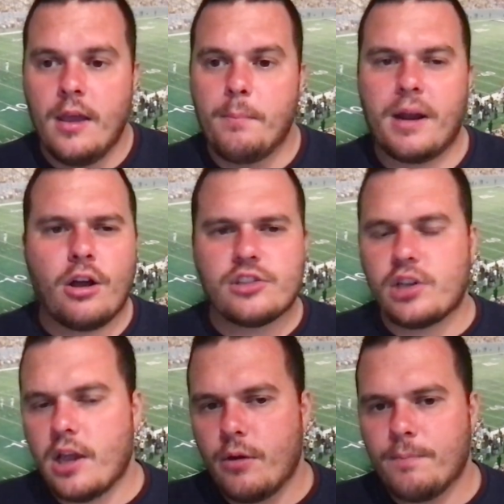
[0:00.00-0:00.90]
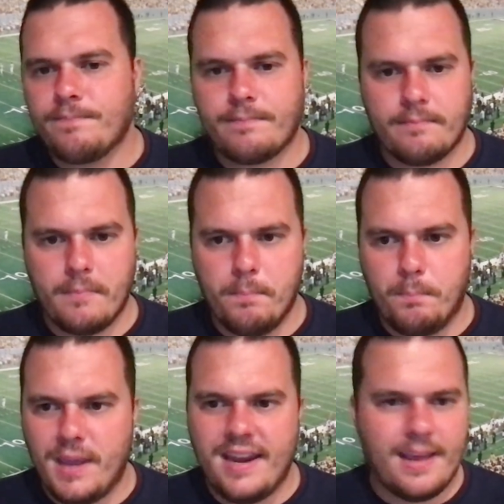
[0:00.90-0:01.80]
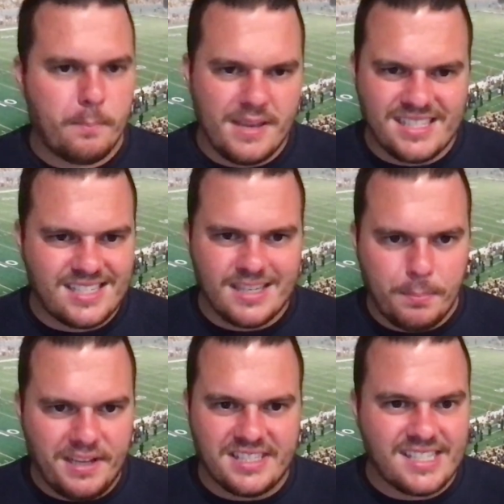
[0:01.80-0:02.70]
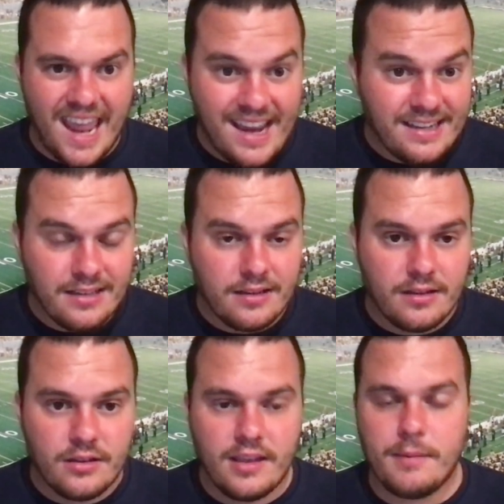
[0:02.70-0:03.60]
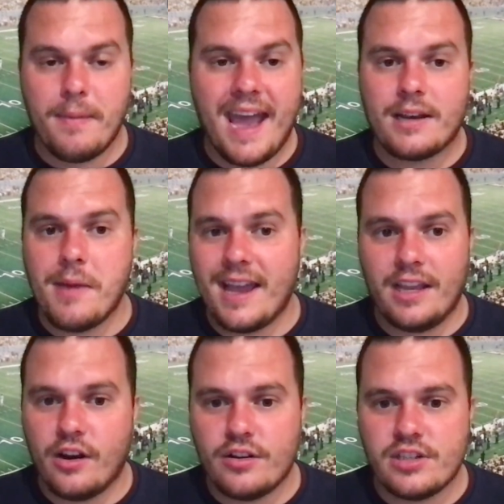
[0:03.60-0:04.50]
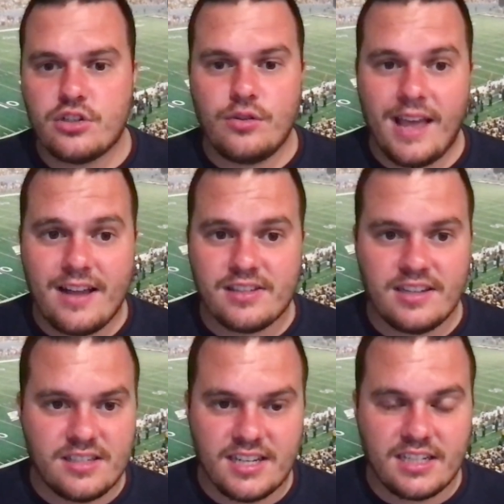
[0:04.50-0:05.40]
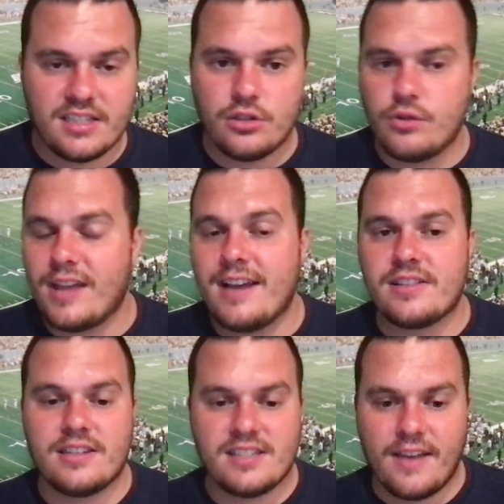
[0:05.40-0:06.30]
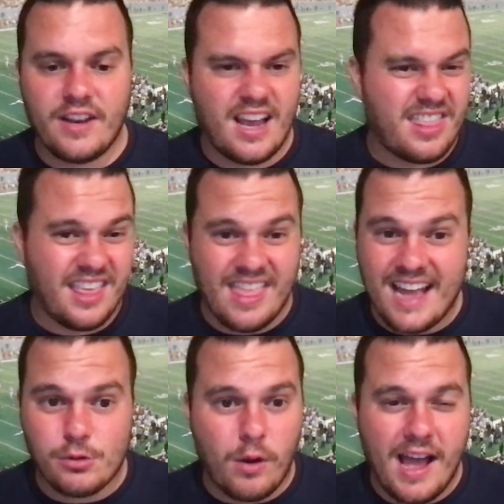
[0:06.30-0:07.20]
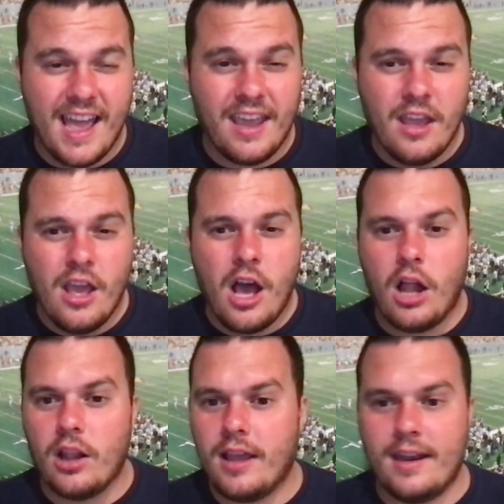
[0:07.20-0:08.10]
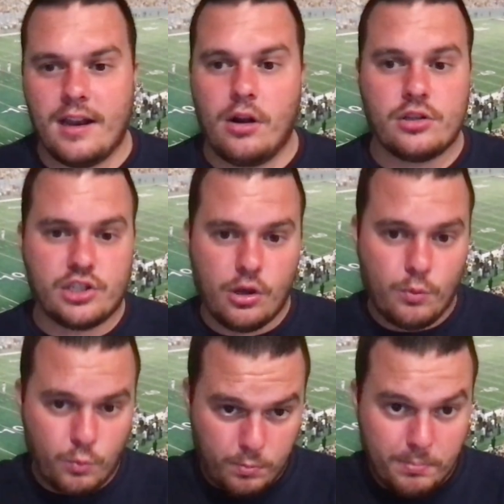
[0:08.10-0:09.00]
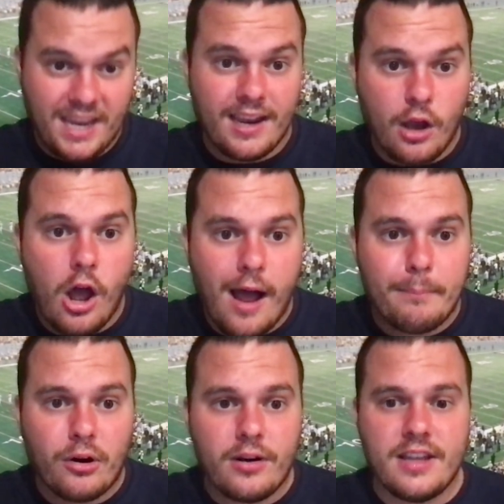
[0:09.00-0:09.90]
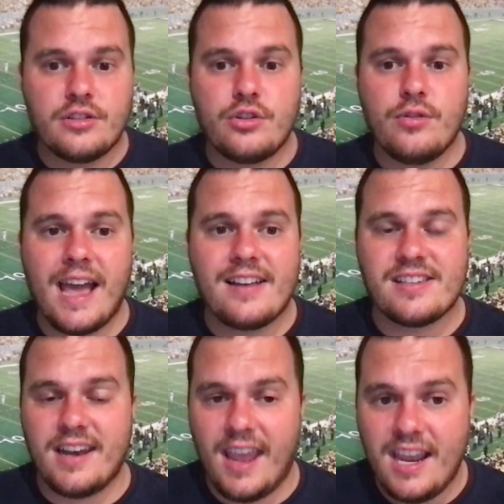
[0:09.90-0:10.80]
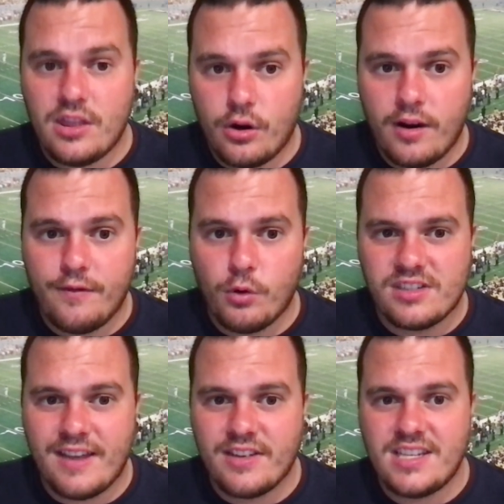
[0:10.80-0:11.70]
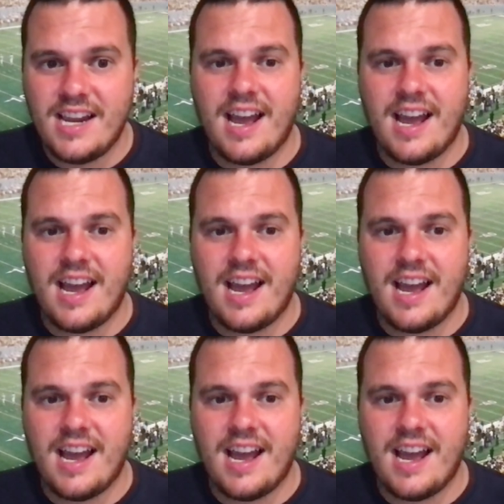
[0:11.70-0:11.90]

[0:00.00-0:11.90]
But also beating Mississippi State in back-to-back years in 2006 and 2007. I think that's why, and also beating Auburn in 2008, 34-17.